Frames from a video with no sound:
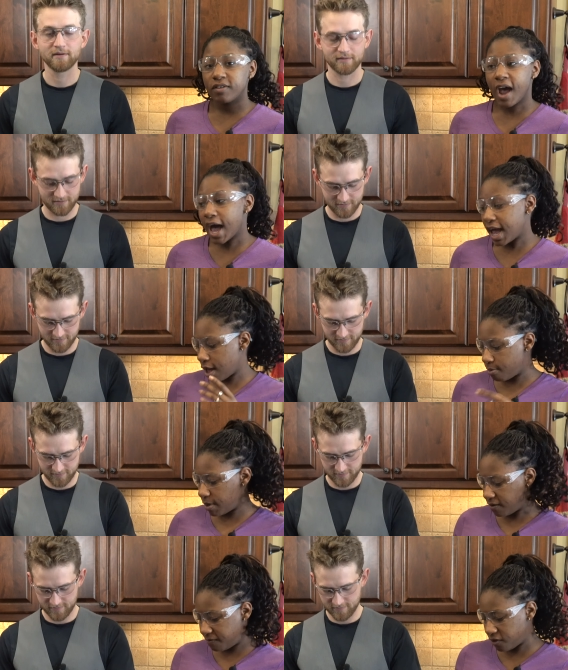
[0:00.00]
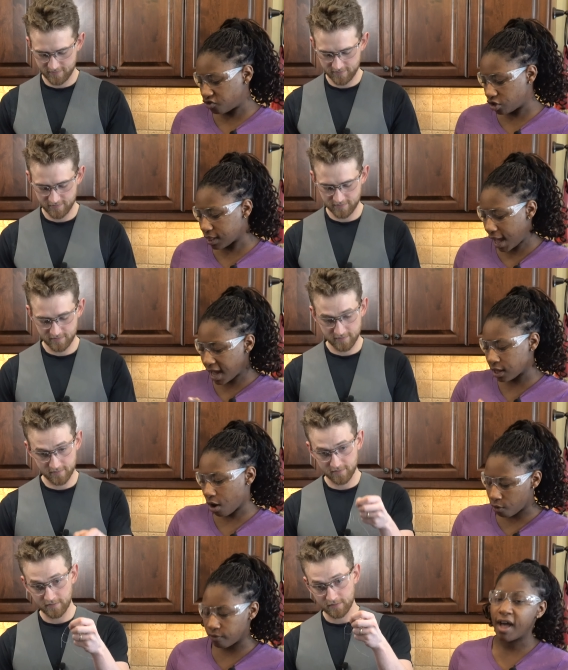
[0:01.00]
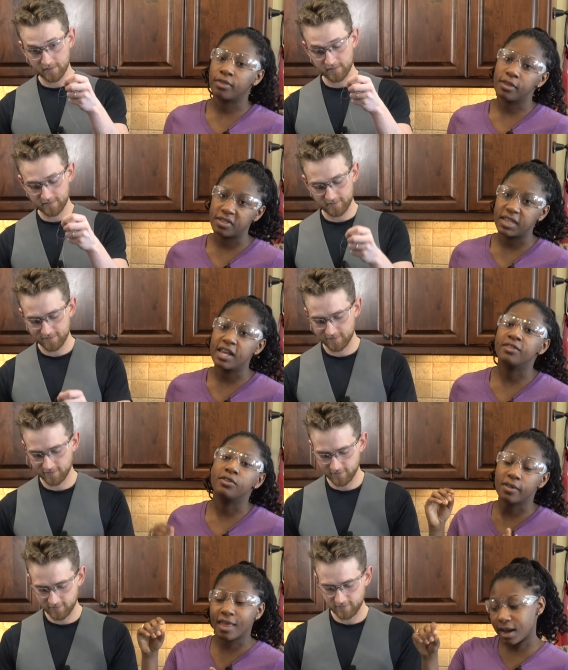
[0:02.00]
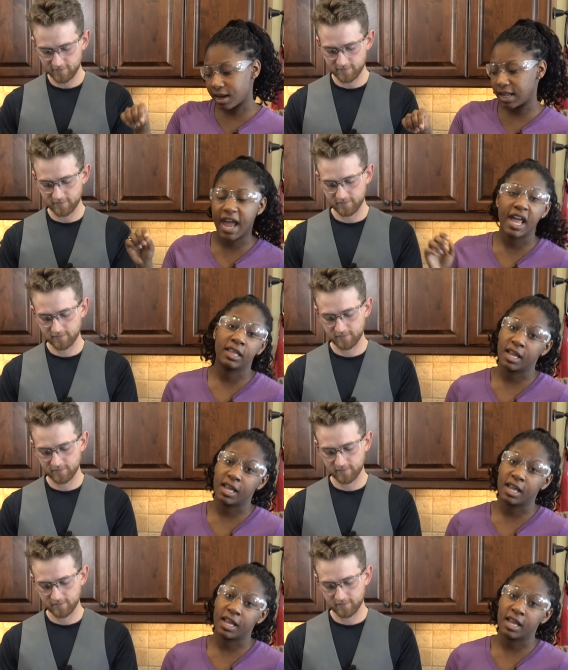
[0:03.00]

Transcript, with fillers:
Speaker 1: tie a bit of fishing line around the seed so that it can hang